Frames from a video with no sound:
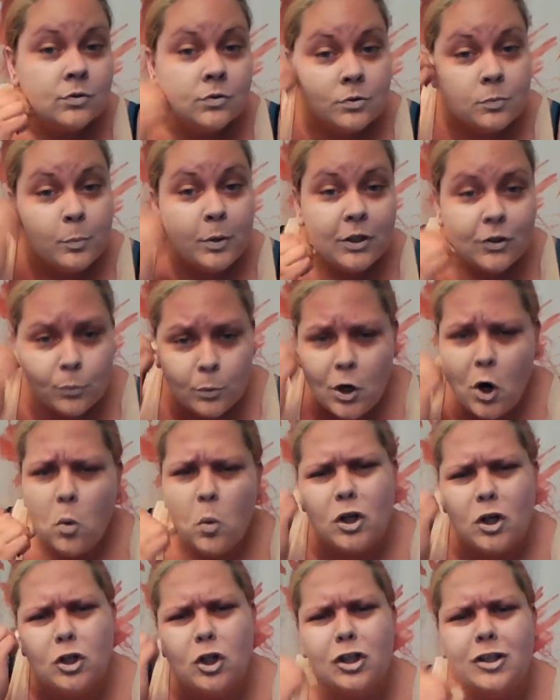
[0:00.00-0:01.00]
Because we don't
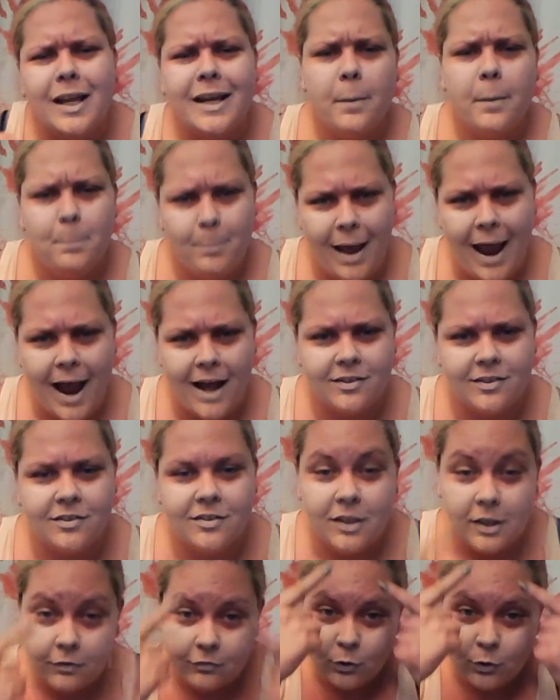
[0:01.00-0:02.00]
want to look like a
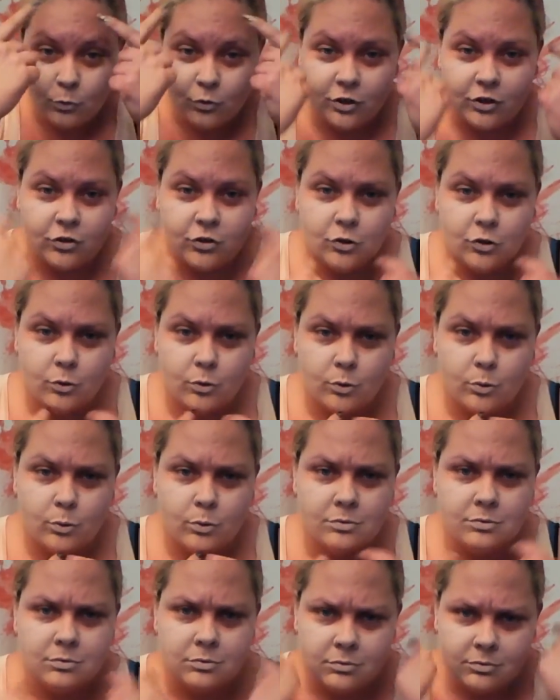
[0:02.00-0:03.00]
mask. If you just
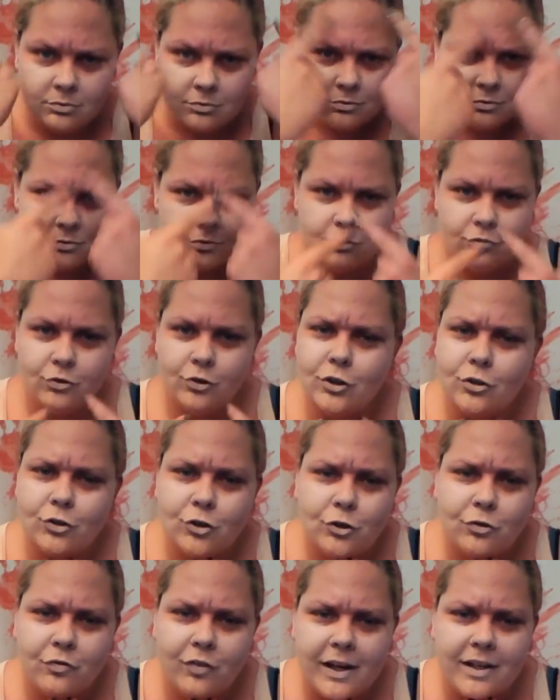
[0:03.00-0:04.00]
do just
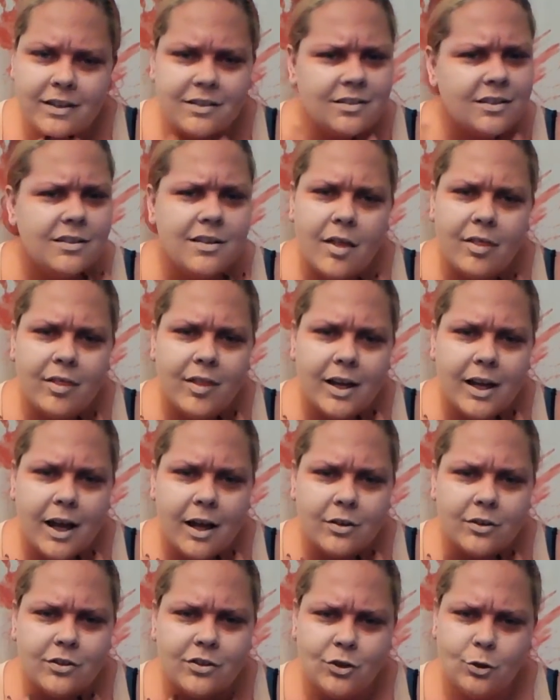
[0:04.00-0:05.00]
your face and nothing
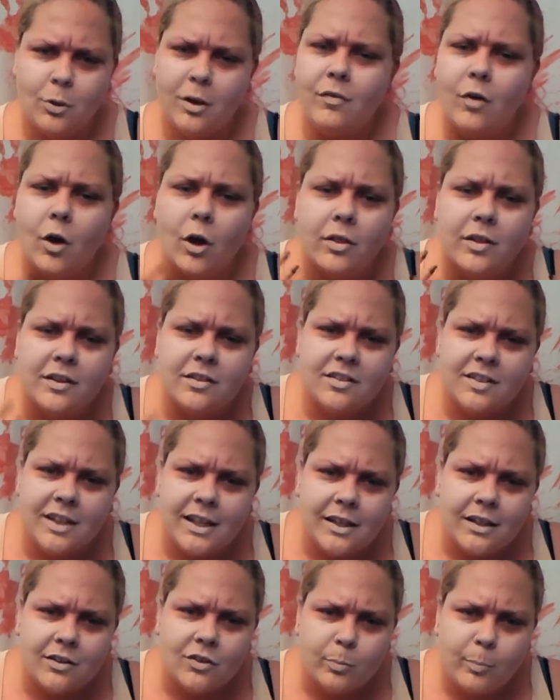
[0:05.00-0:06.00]
else and you have all this skin
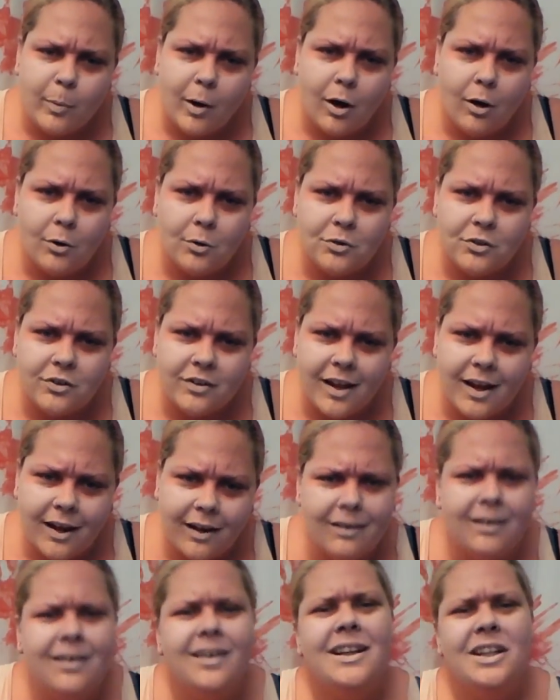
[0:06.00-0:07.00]
exposed,
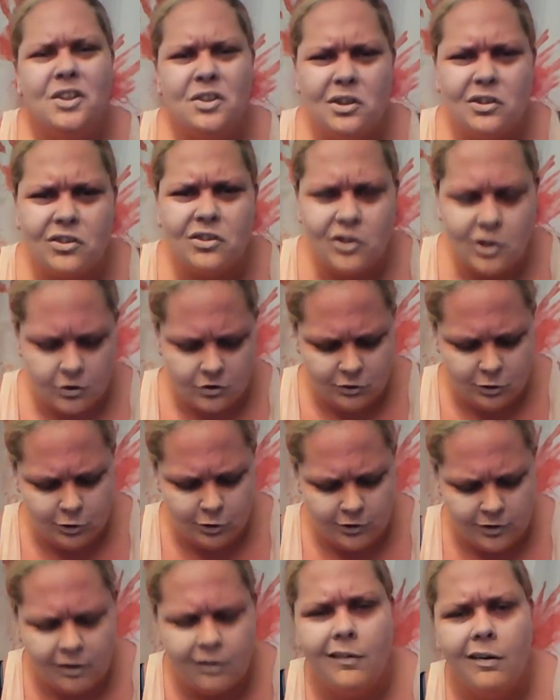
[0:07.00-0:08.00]
then it's going to start to
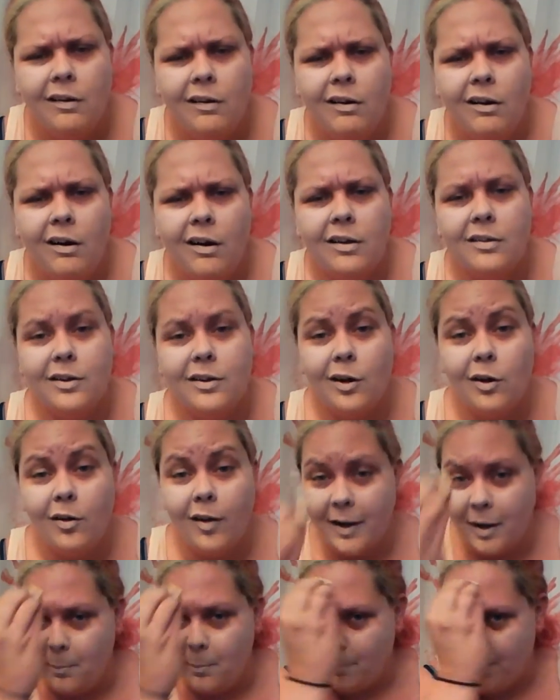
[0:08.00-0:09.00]
look a little
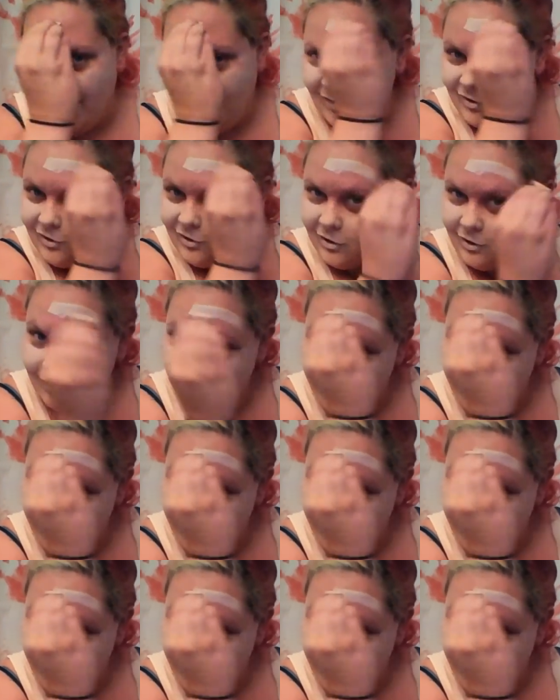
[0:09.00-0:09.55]
like a mask.